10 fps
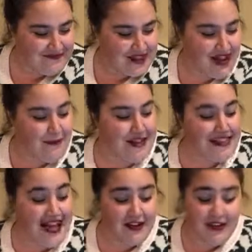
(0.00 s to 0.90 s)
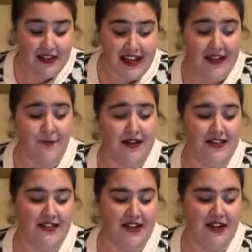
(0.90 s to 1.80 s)
And that girl Kim wants
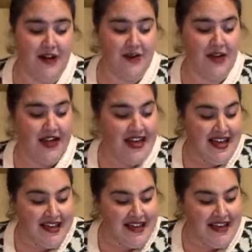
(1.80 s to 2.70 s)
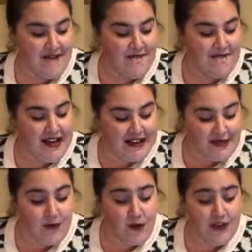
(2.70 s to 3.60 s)
to know if face
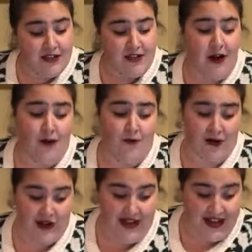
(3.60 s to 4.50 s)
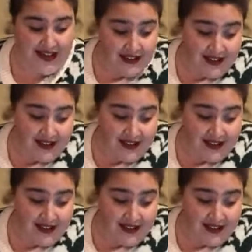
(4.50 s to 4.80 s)
rollers are worth it.